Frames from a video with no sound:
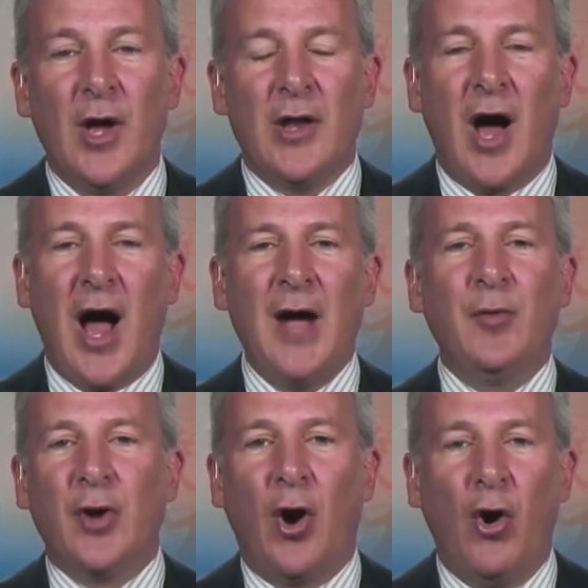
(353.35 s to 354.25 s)
Now, I
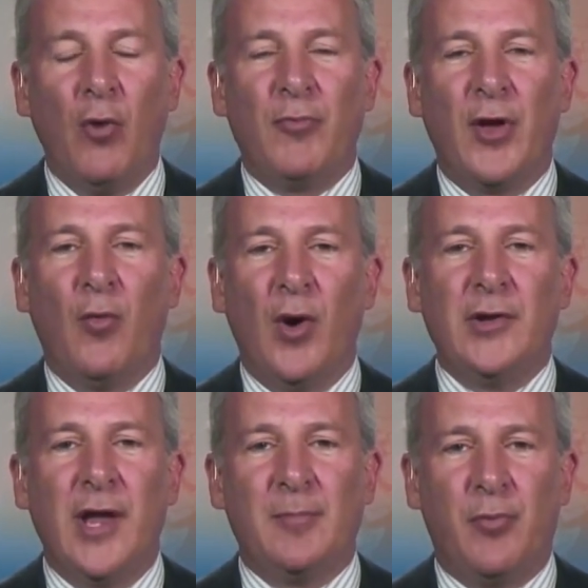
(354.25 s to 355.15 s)
would hope that one
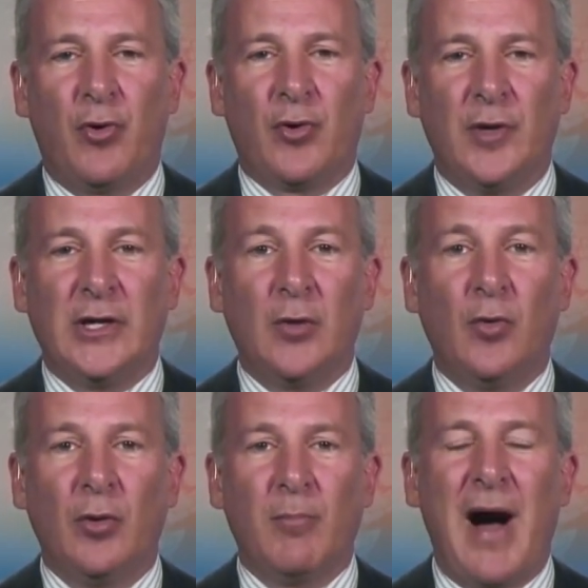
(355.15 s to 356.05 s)
day Puerto Rico
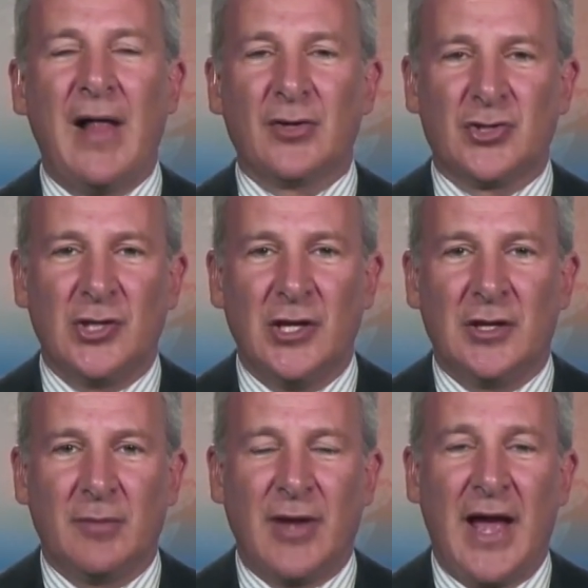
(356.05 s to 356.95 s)
will abolish the
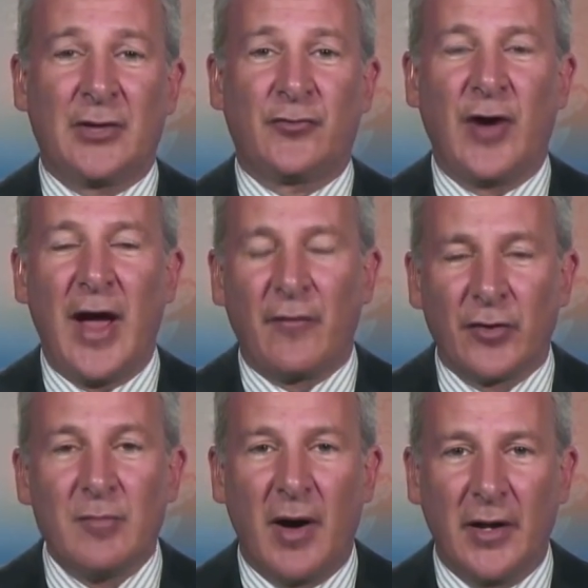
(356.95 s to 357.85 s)
income tax for
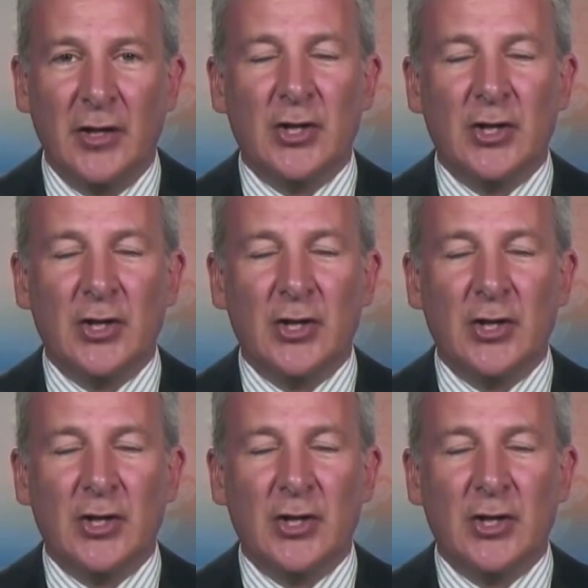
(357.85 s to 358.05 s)
everybody